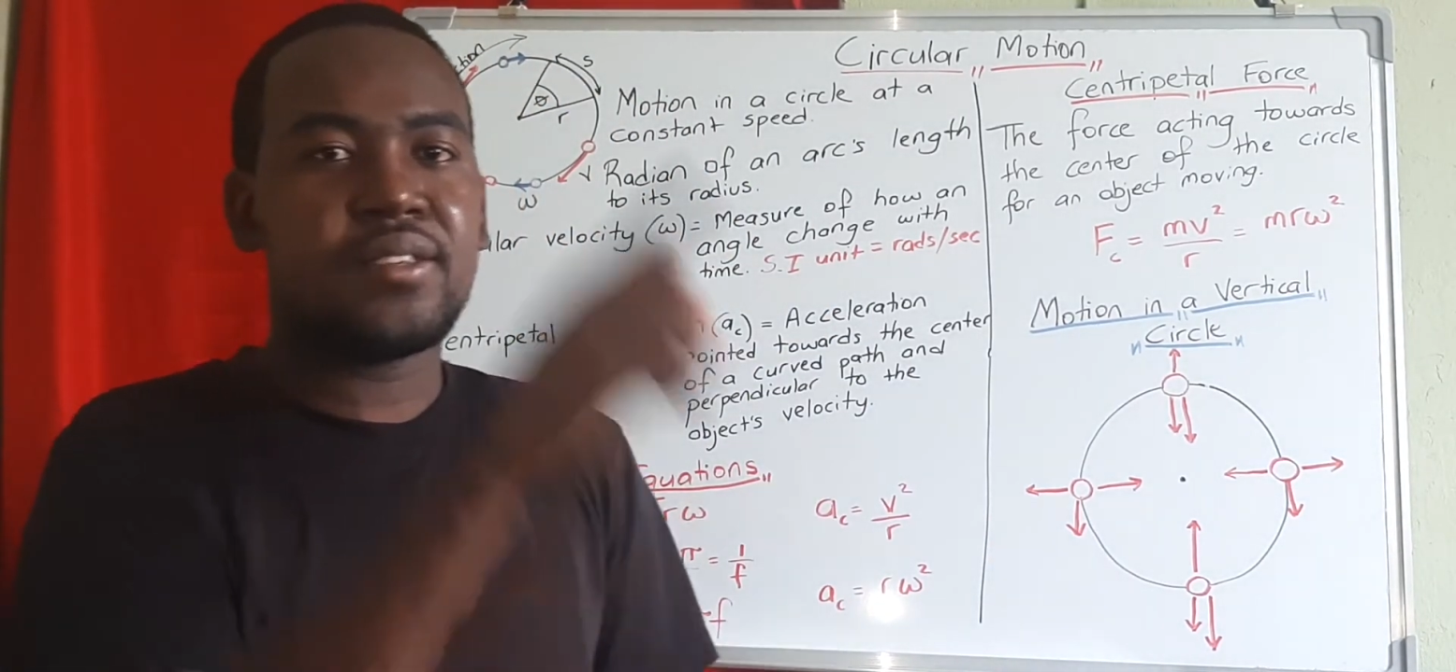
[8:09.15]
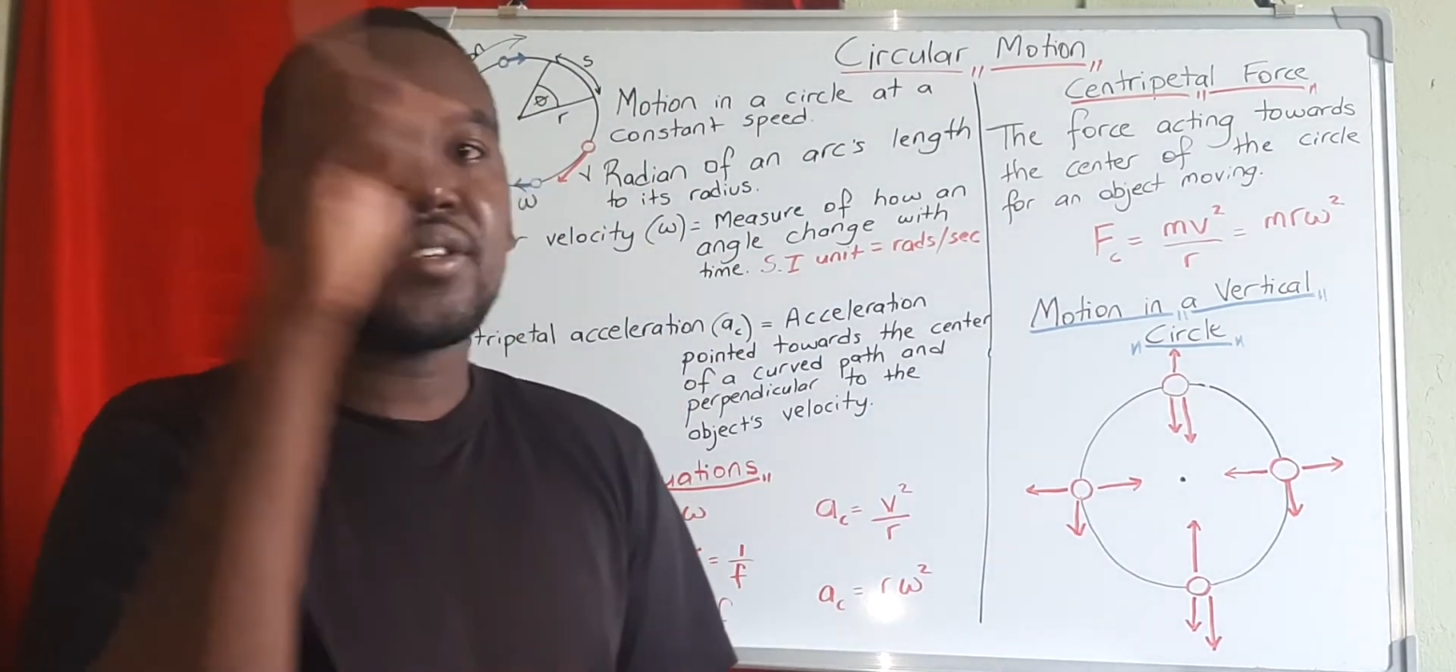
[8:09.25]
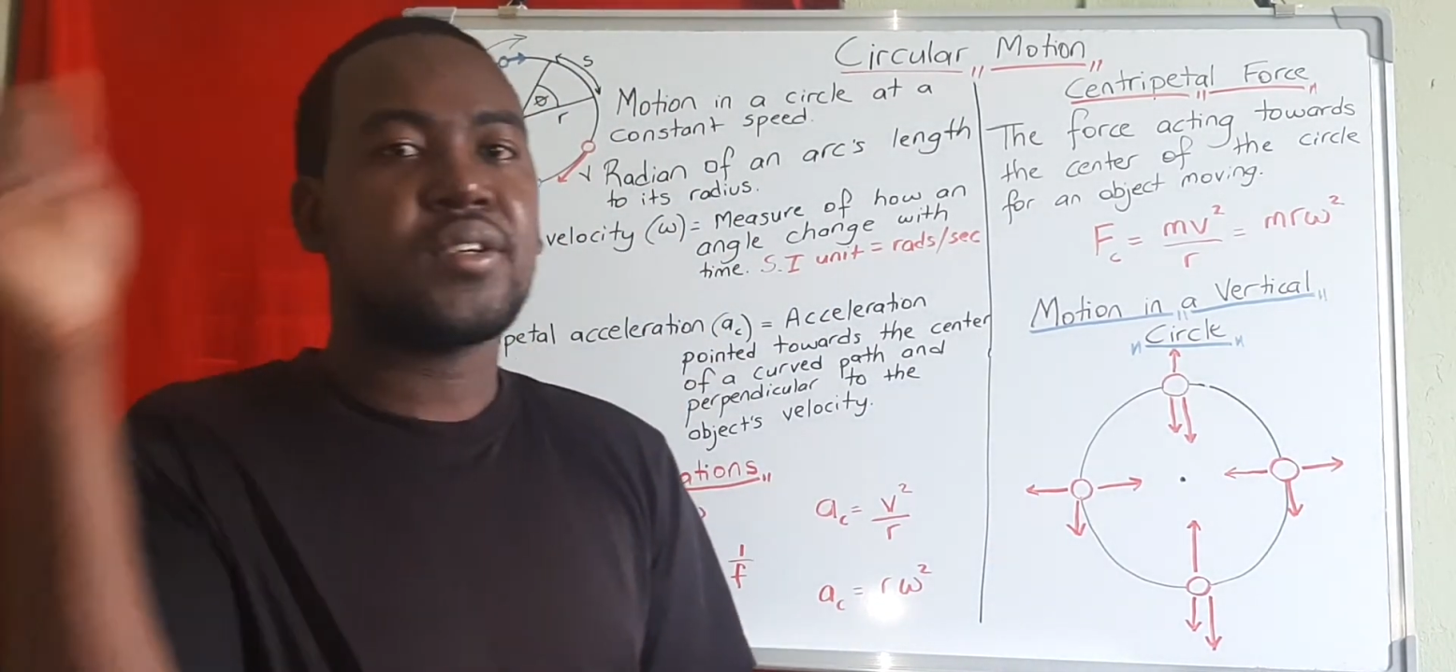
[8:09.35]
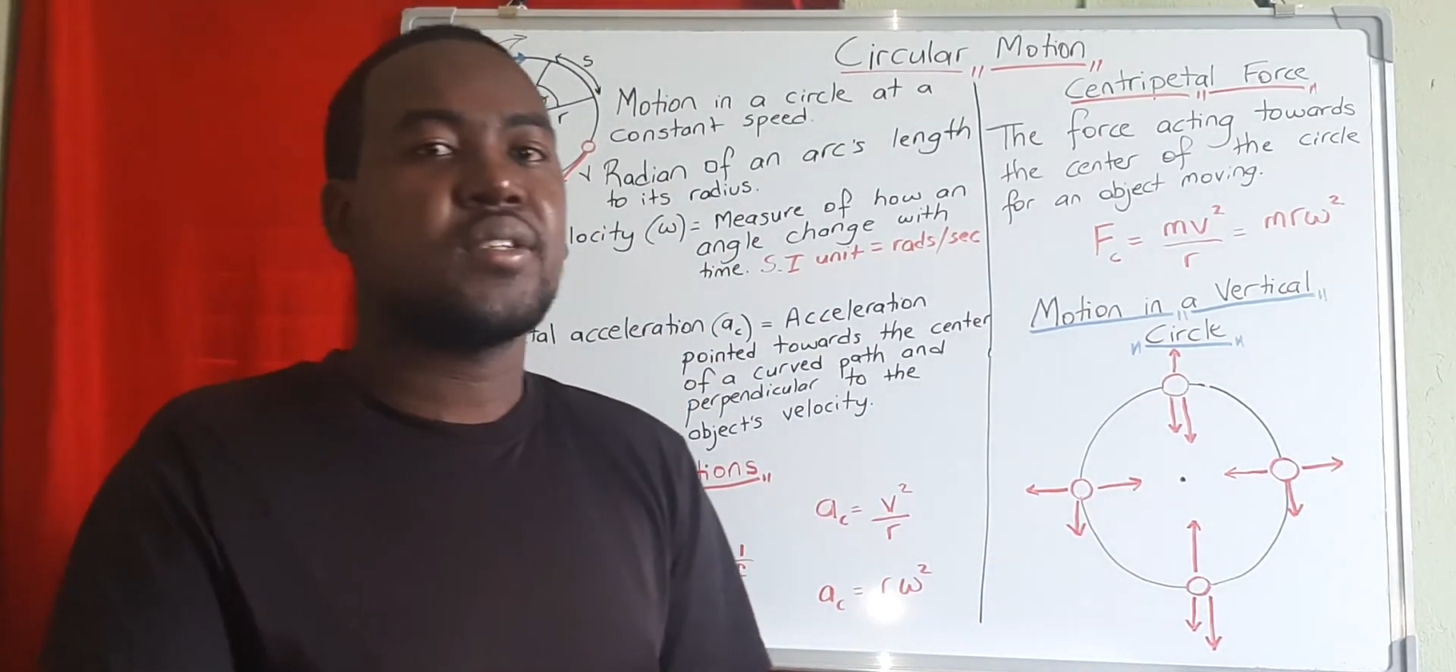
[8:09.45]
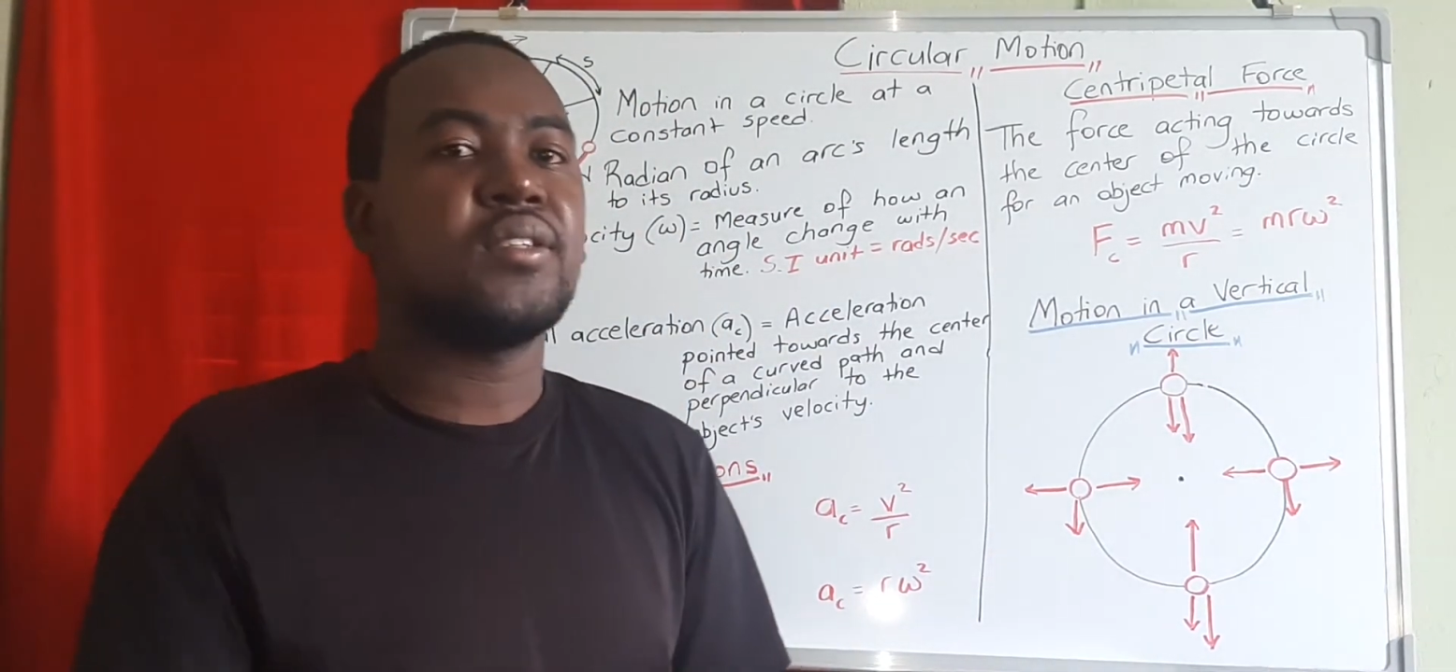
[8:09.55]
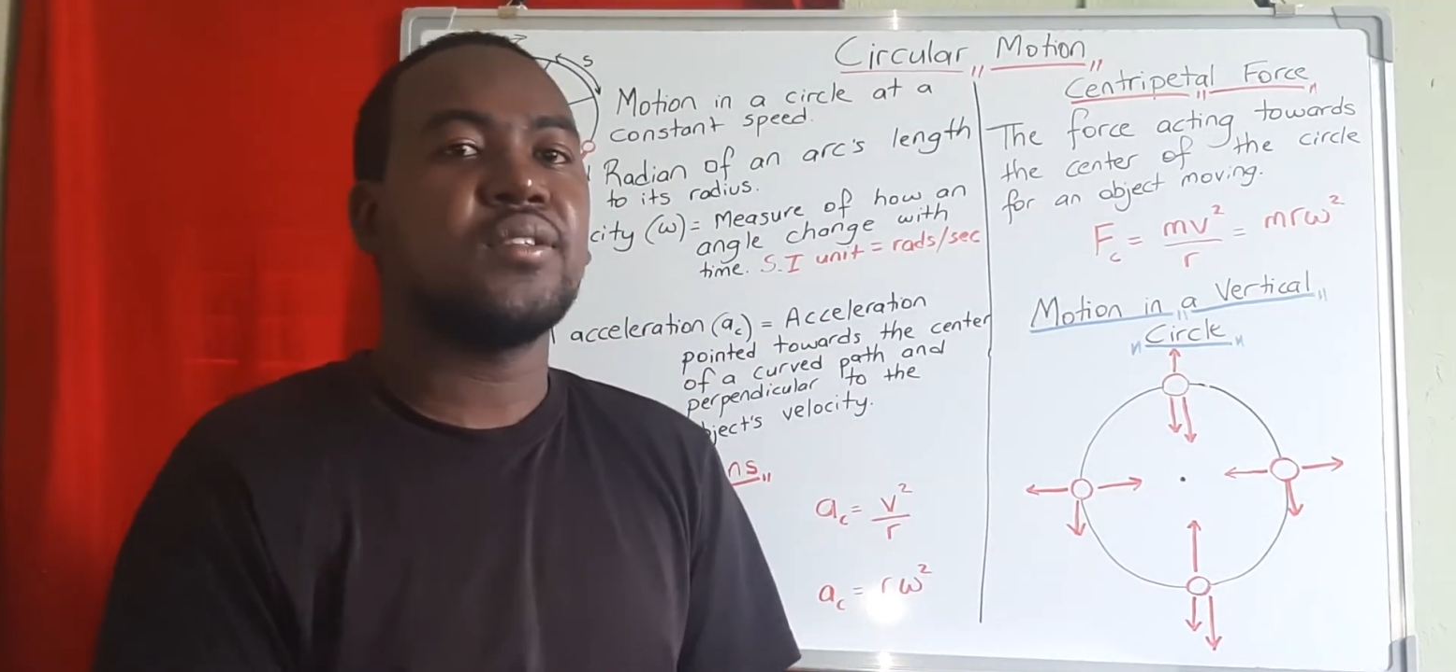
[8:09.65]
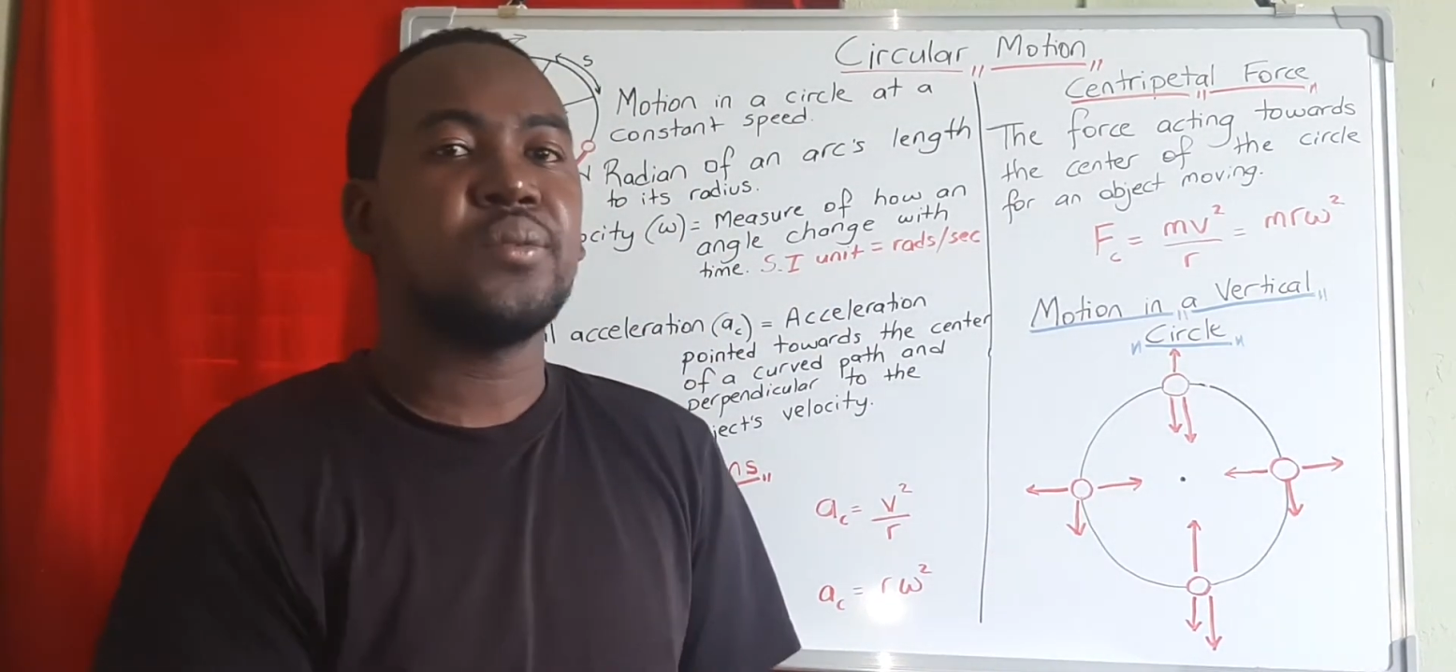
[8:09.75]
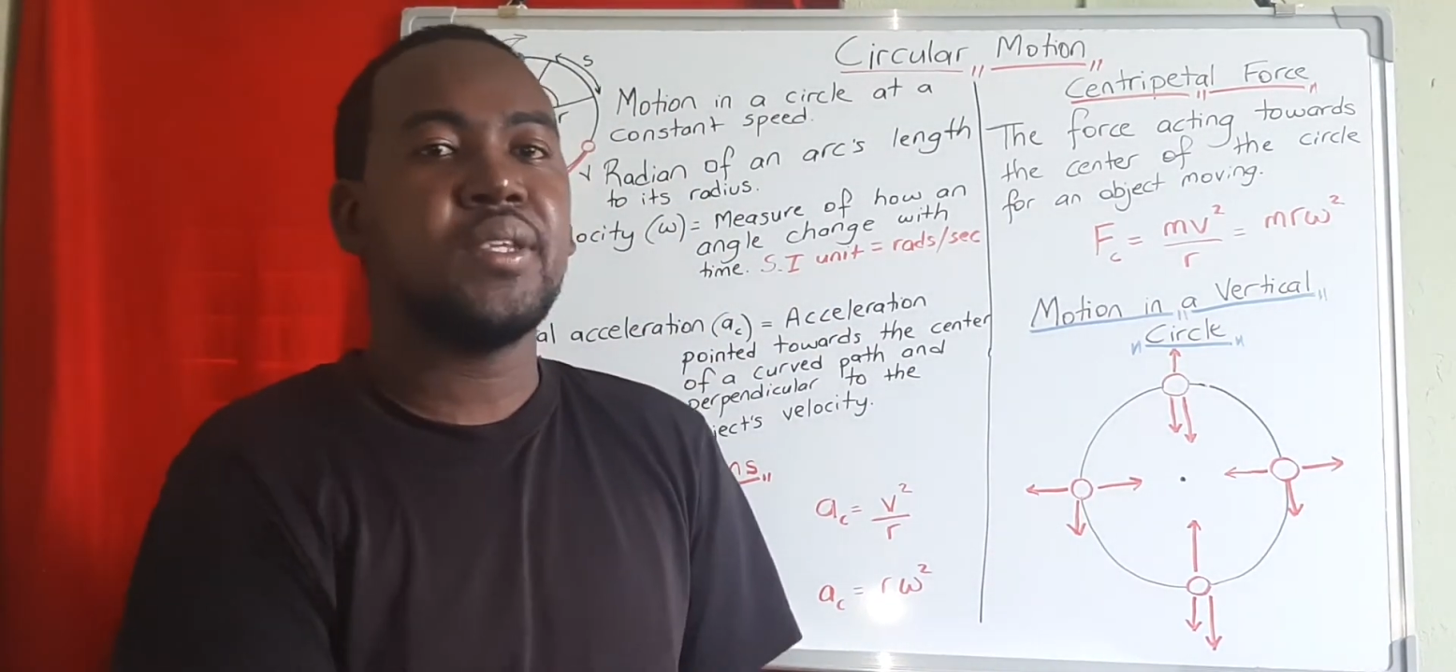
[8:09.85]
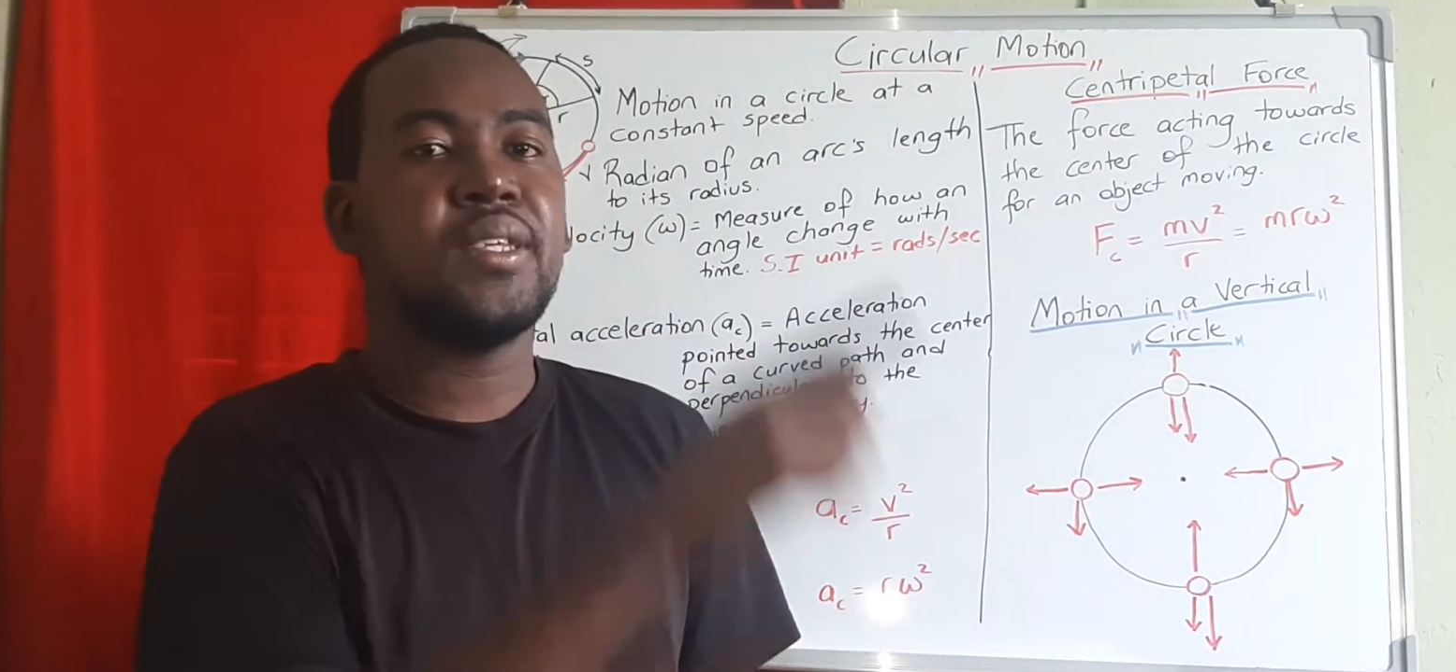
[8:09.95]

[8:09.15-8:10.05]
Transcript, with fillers: circles with